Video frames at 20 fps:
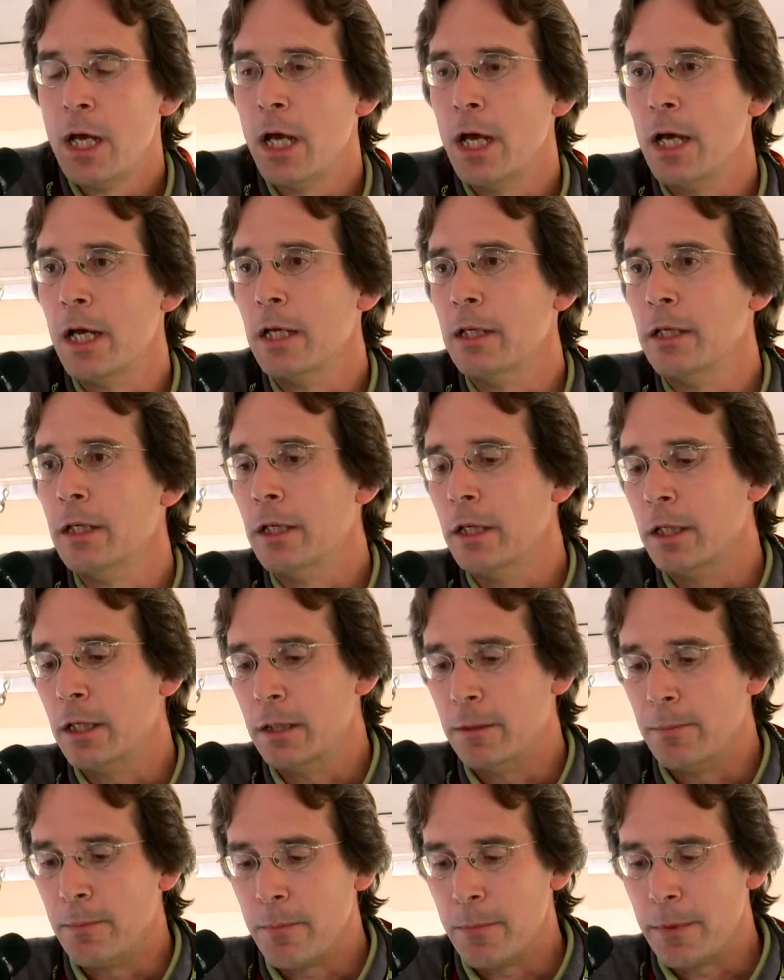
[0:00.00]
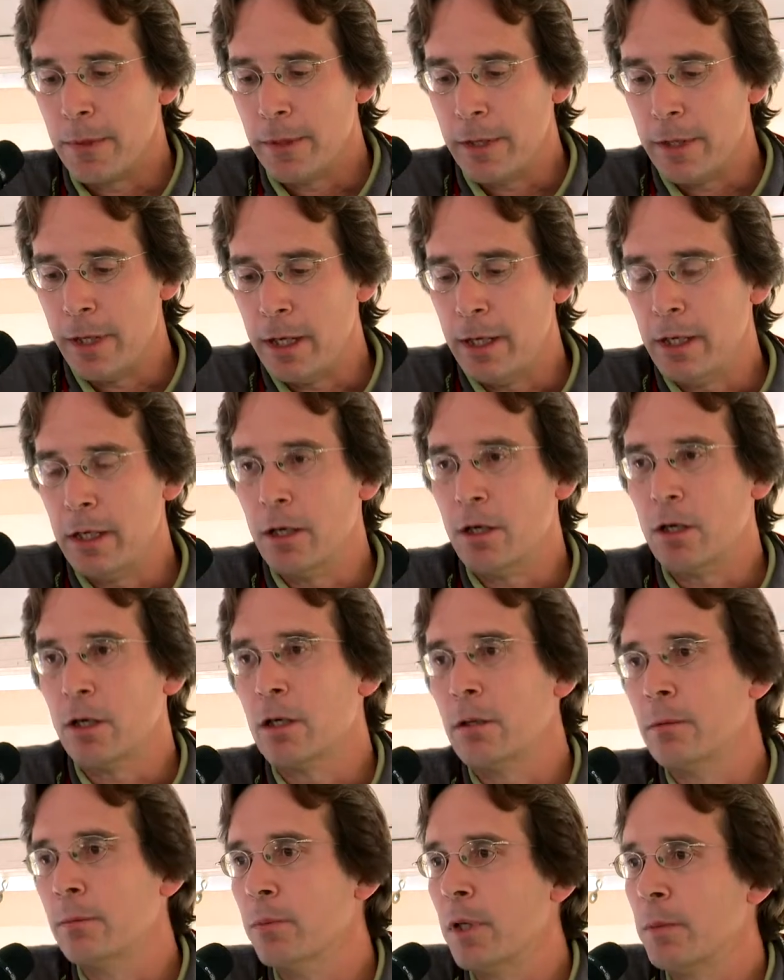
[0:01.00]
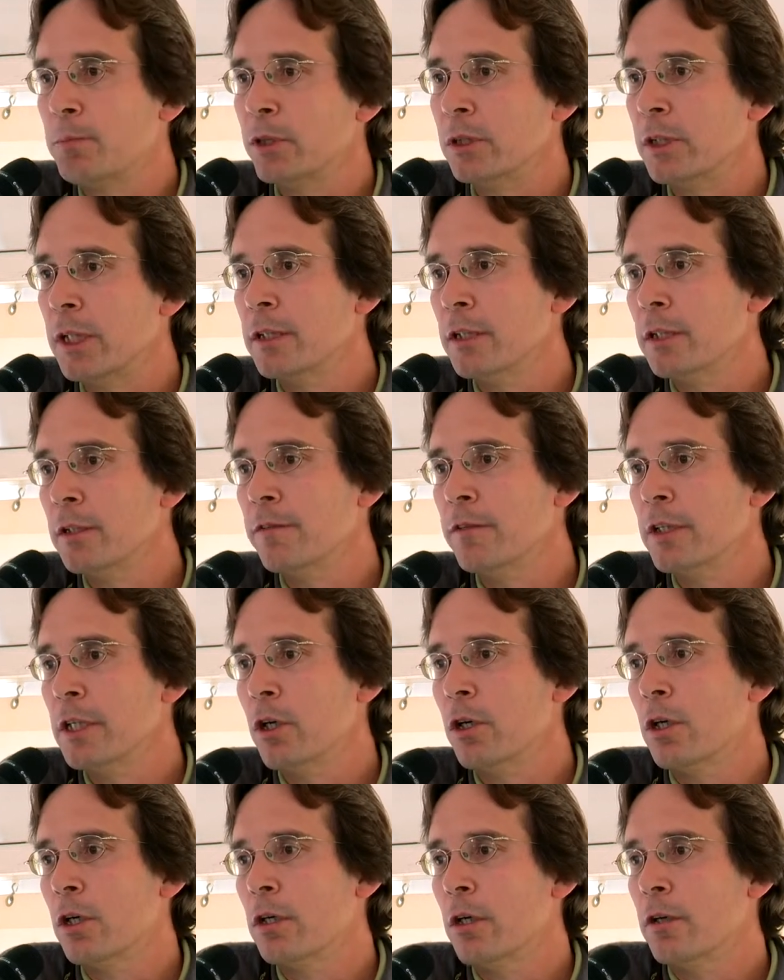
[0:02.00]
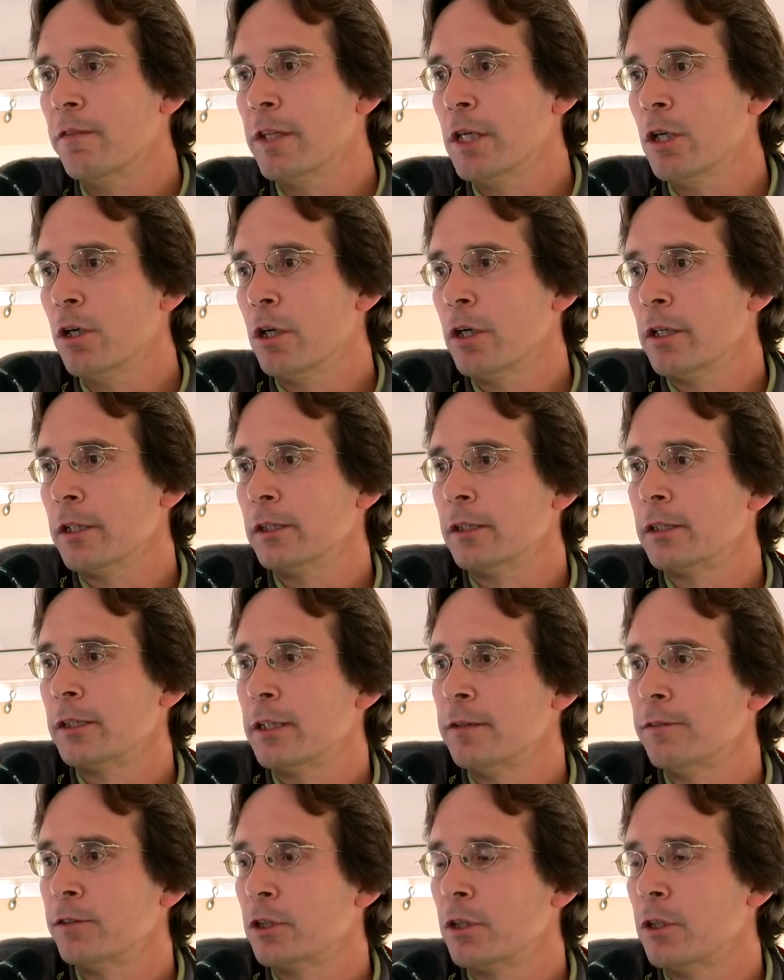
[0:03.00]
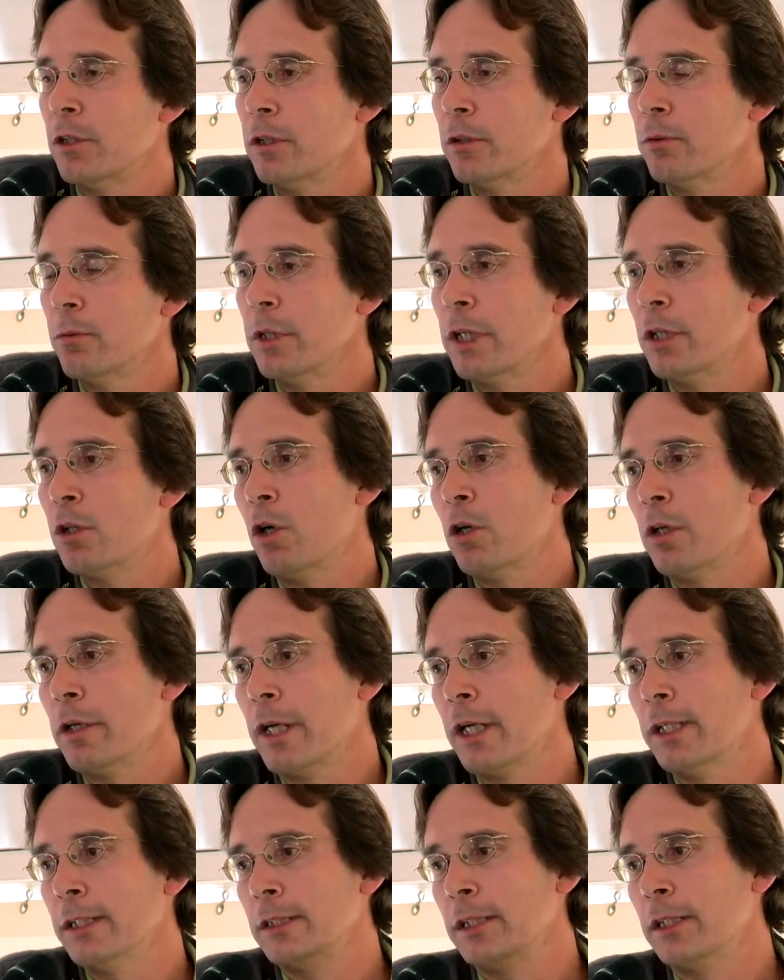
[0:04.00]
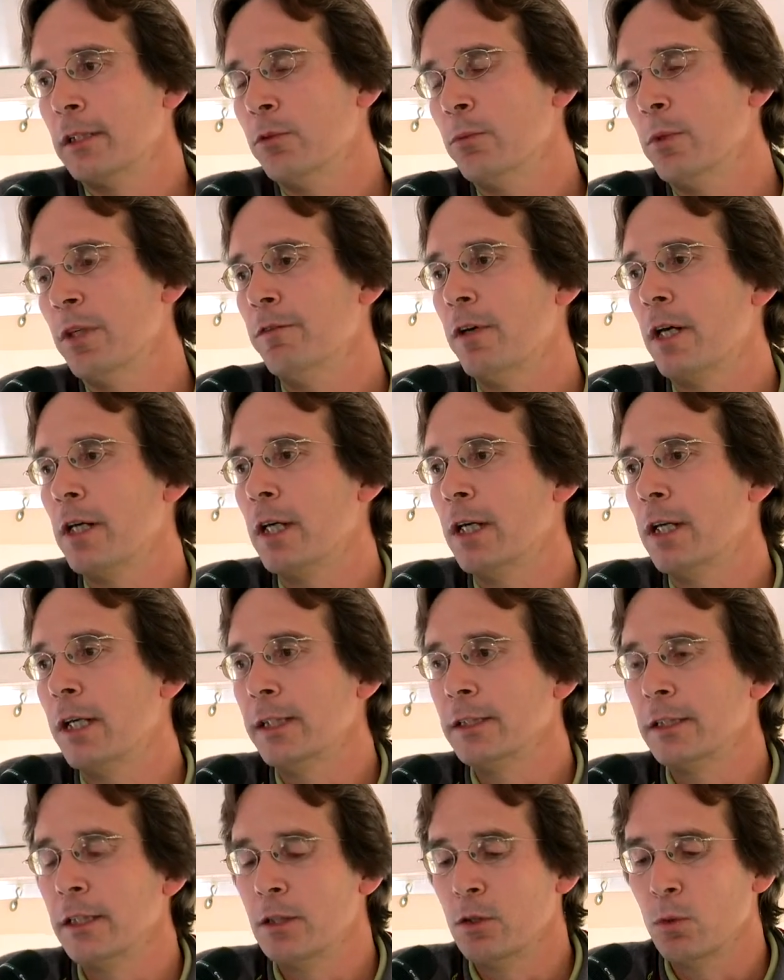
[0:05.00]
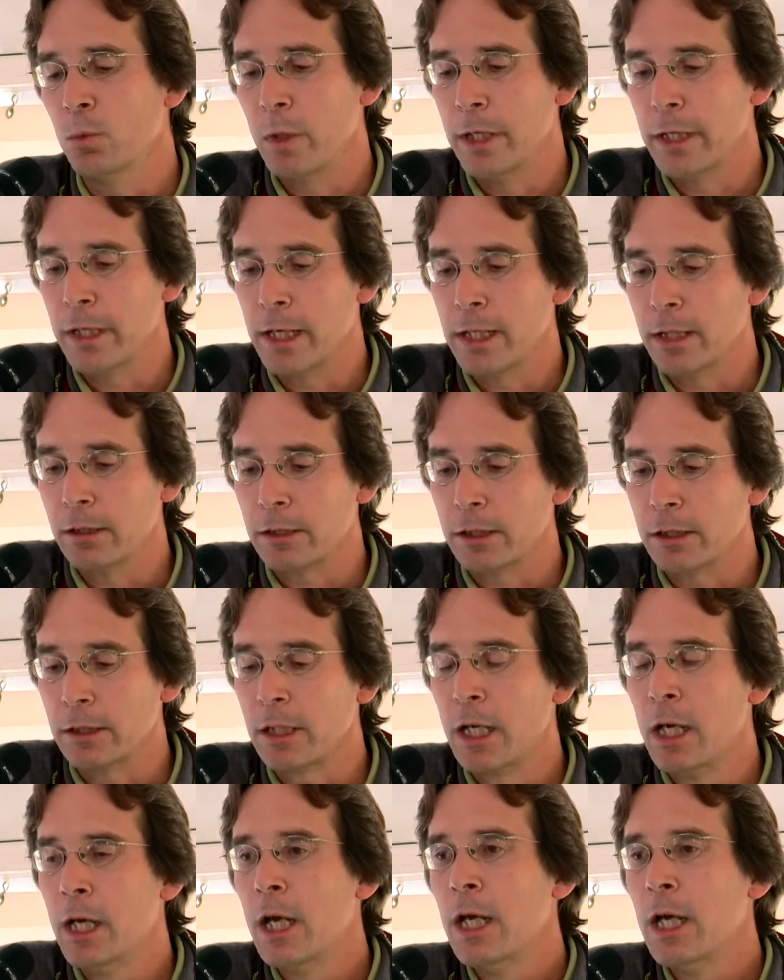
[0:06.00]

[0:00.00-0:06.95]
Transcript: And they are representative of the artists that have started recolonizing, revitalizing the warehouses.